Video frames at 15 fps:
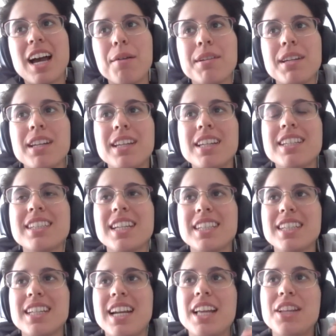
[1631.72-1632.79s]
the
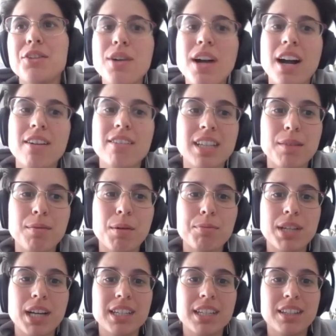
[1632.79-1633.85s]
sense that I do have some
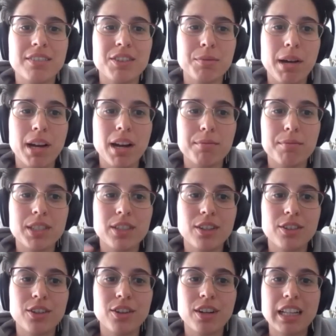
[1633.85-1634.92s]
objectives, but I'm
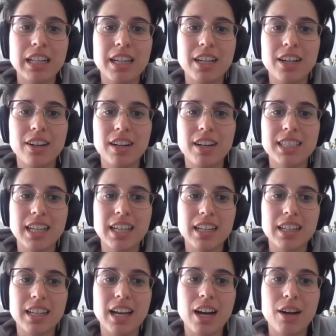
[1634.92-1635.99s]
still not clear
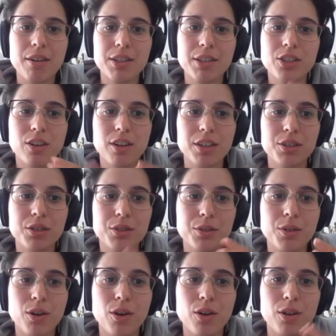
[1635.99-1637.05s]
exactly how it's going
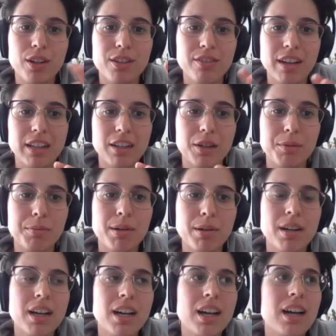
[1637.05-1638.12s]
to all develop.
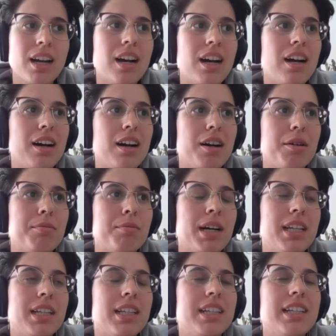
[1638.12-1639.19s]

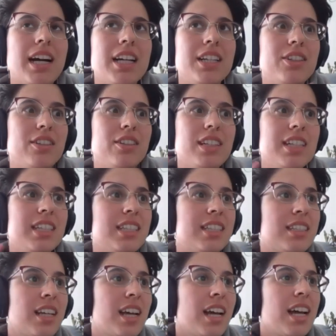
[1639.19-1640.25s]
And the title is
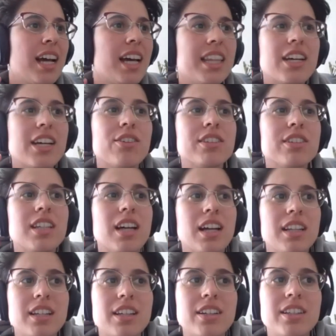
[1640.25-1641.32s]
Ethical
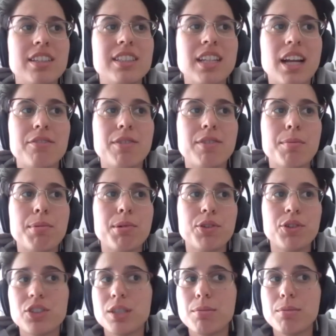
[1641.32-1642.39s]
Standards and
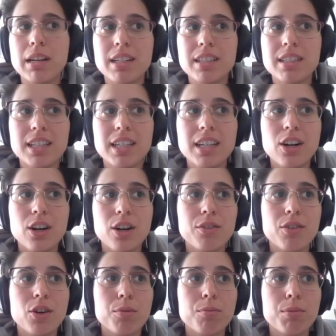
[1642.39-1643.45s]
Reproducibility
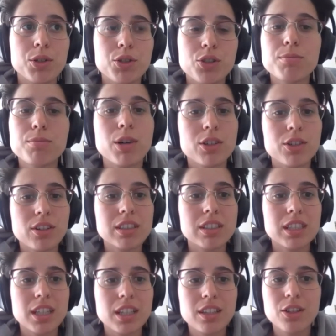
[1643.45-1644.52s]
of Computer
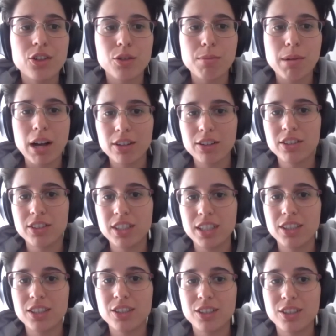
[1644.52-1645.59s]
Models in
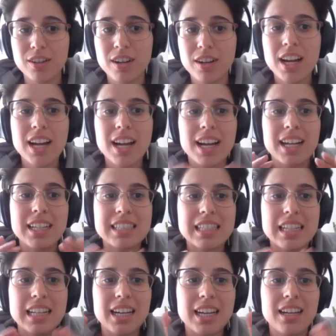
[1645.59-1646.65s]
Neurobiology. So
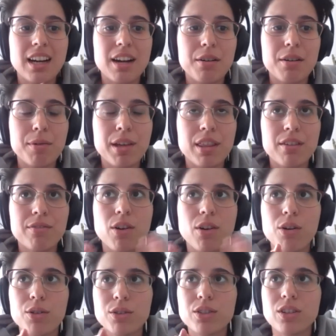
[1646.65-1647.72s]
it's like with a
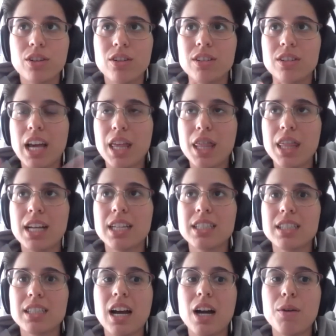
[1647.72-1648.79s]
focus on ethics
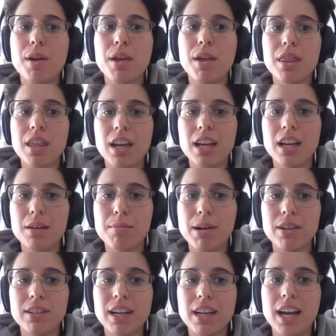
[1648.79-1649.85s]
and how we think
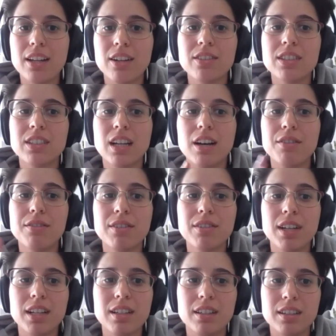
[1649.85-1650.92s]
about that kind of stuff
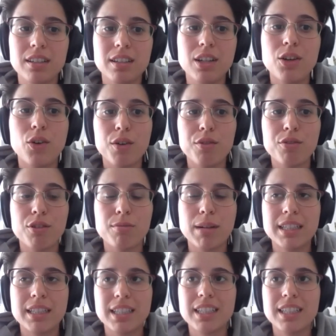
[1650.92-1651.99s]
in
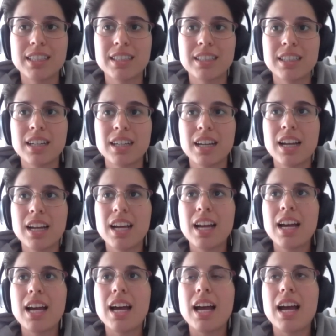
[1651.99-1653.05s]
neuroinformatics.
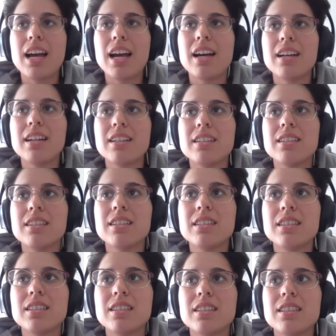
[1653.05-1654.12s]
And